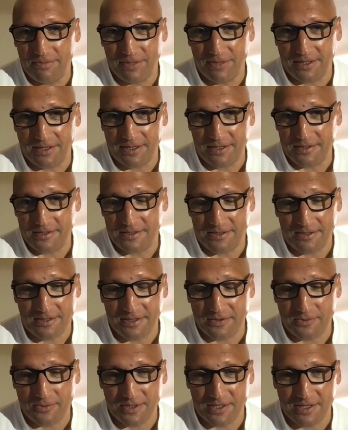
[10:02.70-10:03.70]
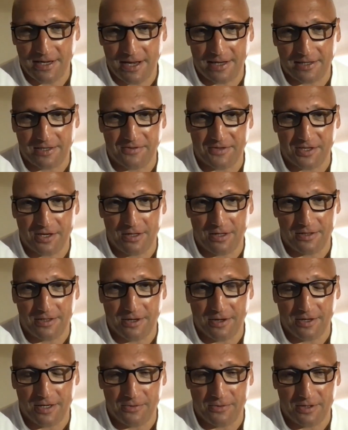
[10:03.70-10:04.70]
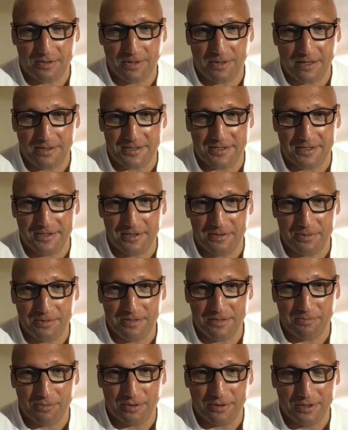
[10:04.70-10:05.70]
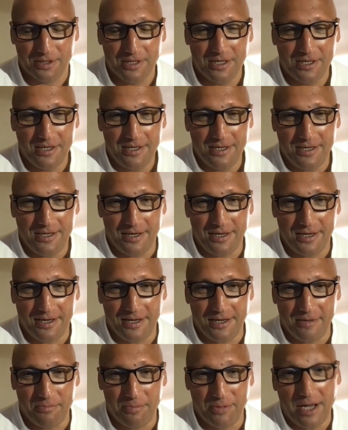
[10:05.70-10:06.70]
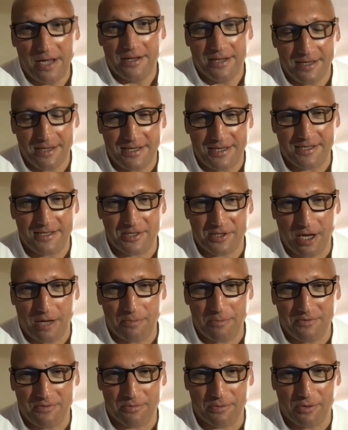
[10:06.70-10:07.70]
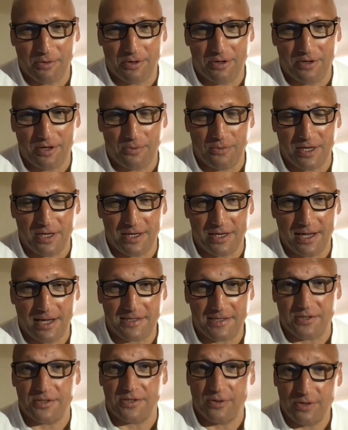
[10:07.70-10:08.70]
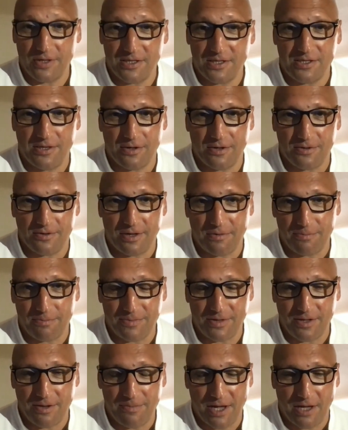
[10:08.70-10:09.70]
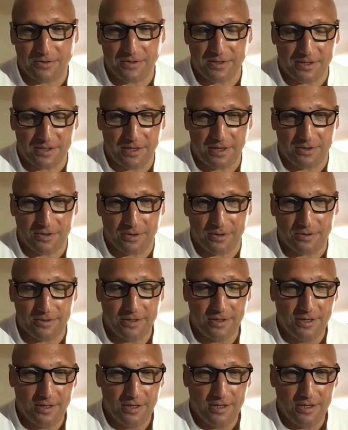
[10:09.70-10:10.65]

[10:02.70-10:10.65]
because this was an act of solidarity with the Palestinian people. But it did stop me from going all the way to Gaza. So this year they mounted another